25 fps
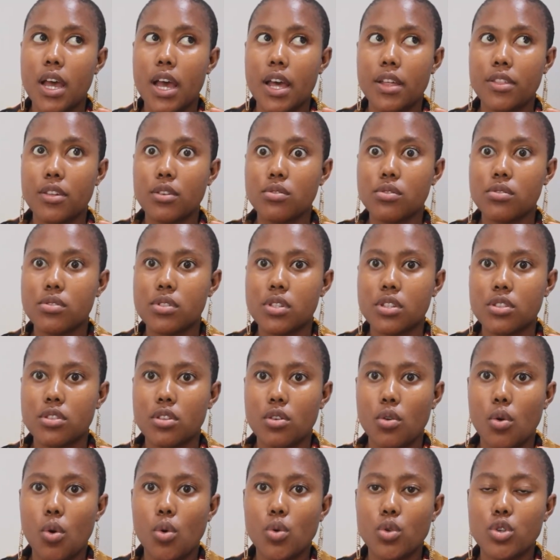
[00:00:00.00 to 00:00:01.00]
I think those are
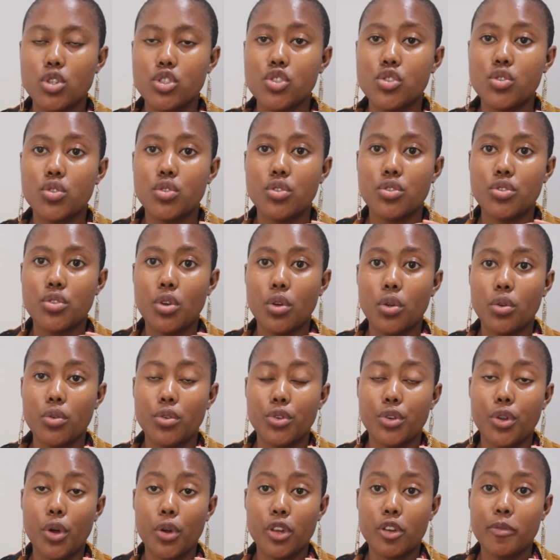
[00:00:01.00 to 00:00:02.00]
the only two
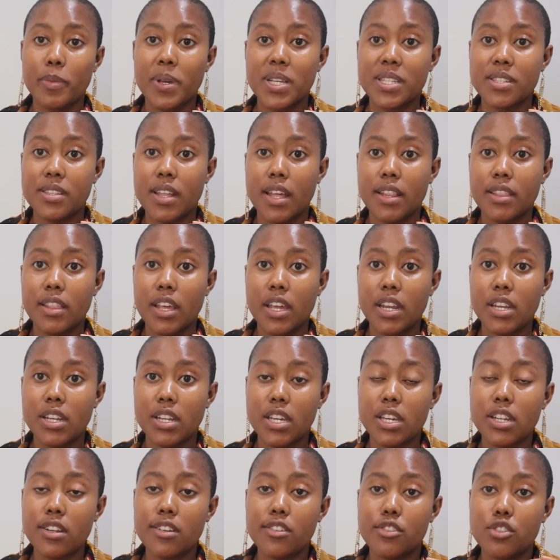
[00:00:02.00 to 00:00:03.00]
documents that they
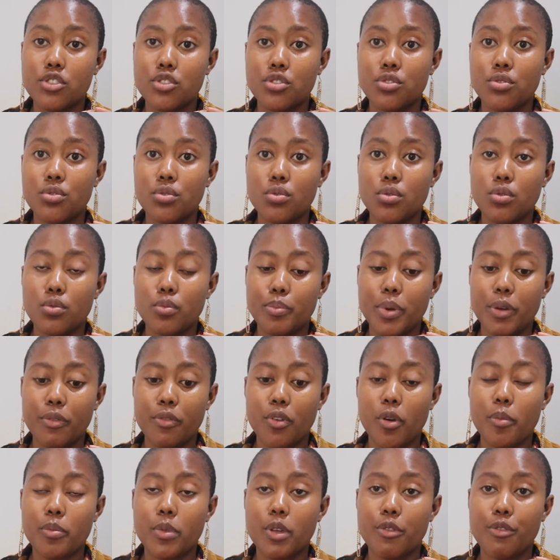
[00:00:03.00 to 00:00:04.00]
need to
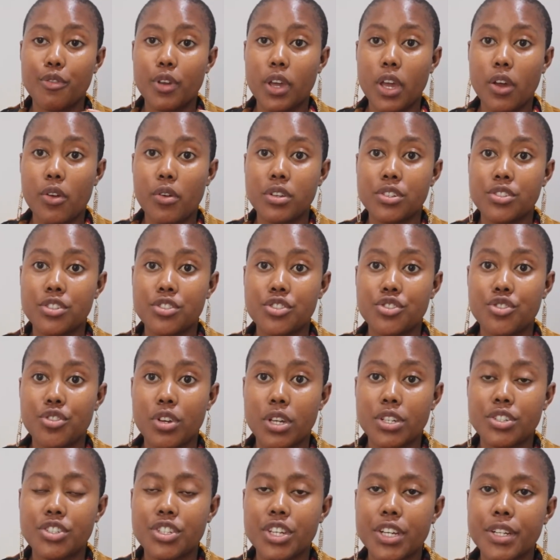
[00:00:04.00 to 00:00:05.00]
perform the FICA
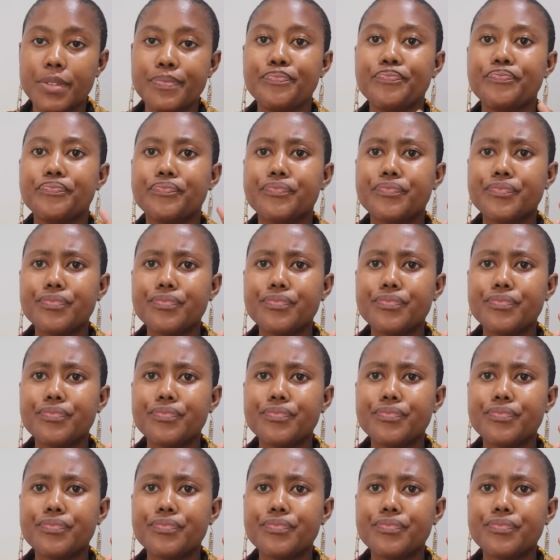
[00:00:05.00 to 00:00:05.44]
registration,